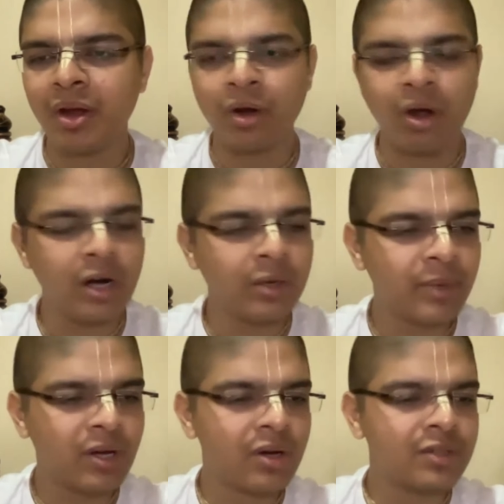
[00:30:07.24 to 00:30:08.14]
Not
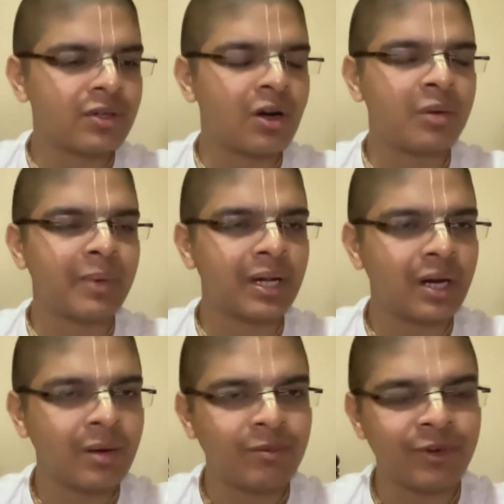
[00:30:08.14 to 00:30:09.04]
because Lord
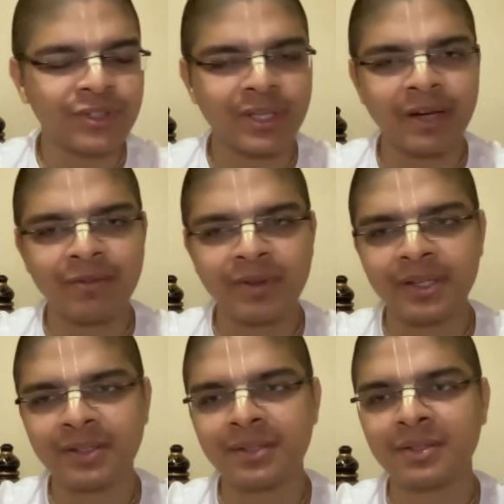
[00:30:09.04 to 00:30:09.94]
Balaram was
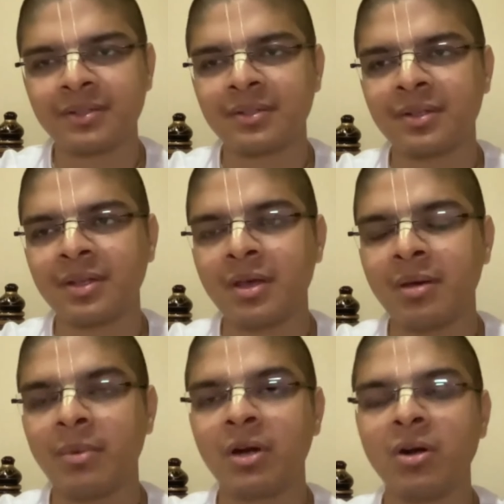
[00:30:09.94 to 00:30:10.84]
envious,
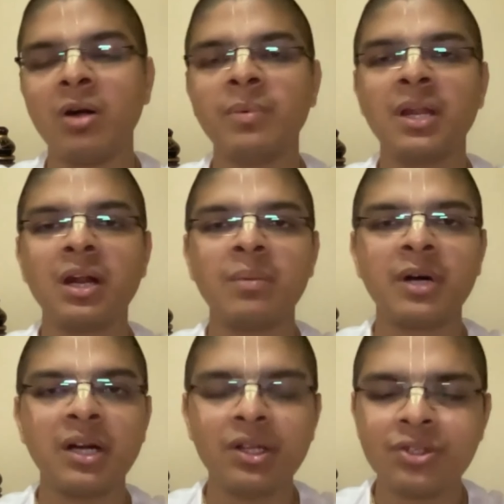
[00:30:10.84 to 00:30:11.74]
but Lord Balaram
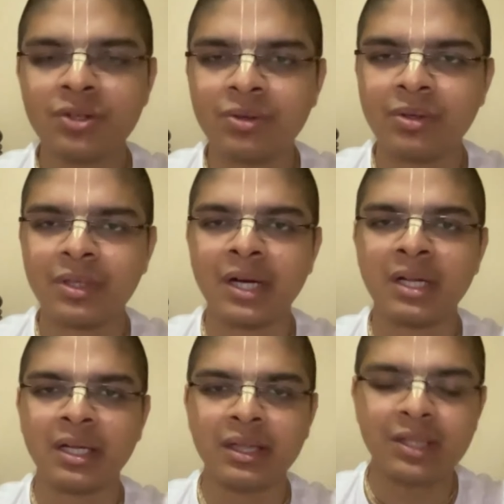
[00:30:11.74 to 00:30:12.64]
understood that
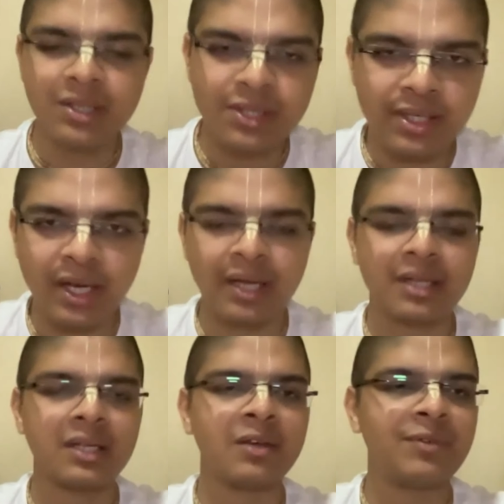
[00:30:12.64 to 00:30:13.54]
in this
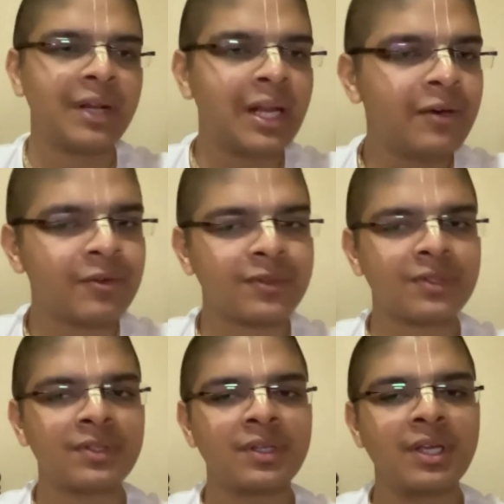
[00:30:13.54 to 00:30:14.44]
state, if he
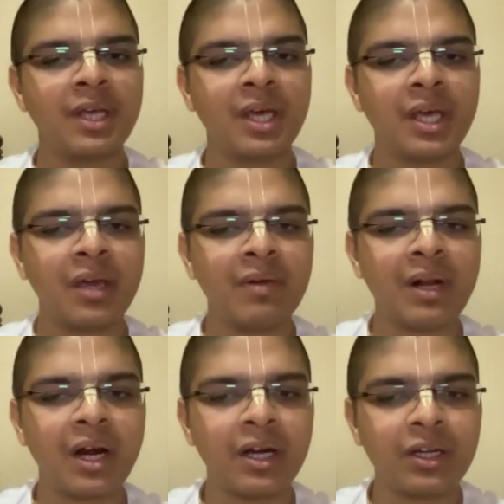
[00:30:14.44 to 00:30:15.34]
lives, he
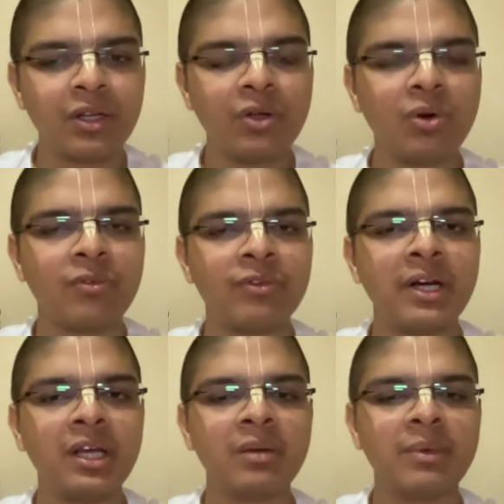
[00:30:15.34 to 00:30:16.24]
will continue
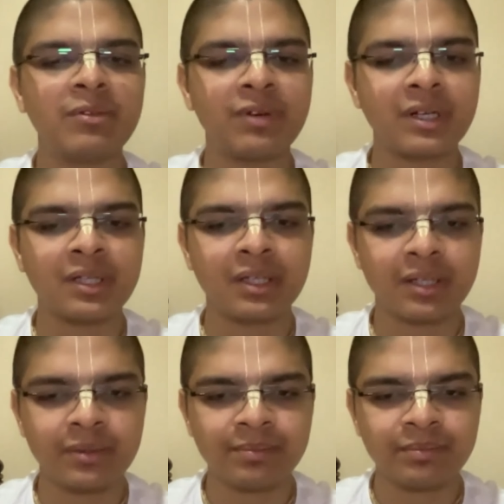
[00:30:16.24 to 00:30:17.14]
offending me
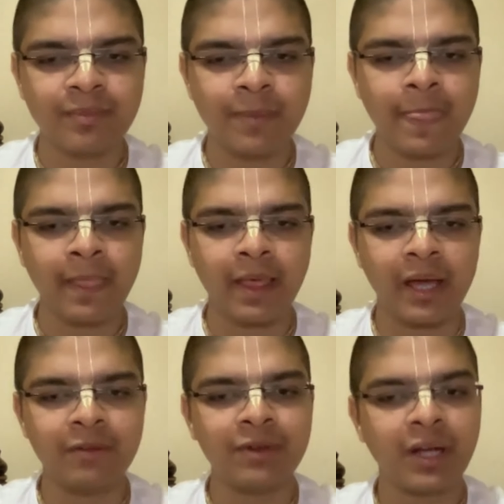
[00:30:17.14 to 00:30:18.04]
further.
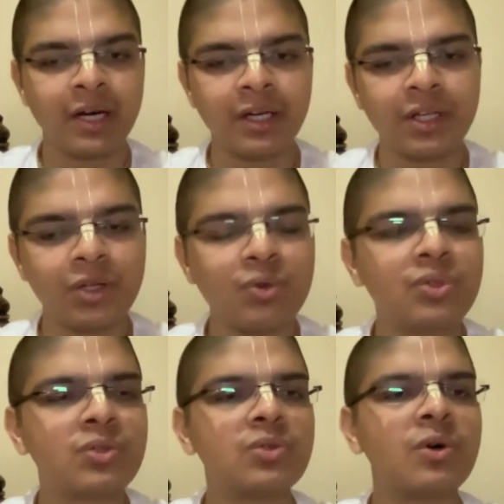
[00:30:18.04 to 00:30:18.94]
And if he
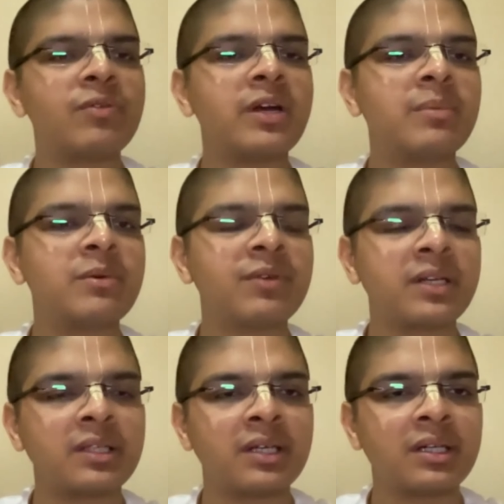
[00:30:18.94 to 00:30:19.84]
continues to offend me
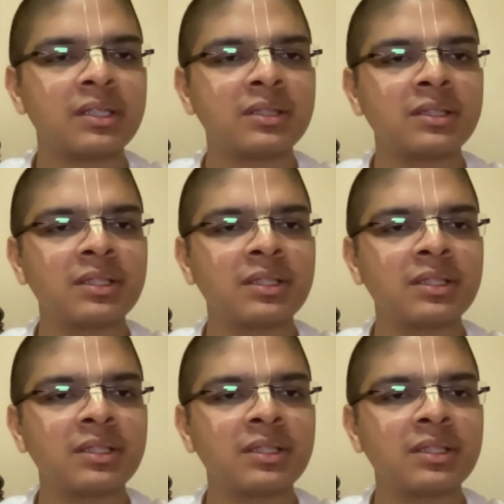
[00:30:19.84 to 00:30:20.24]
further,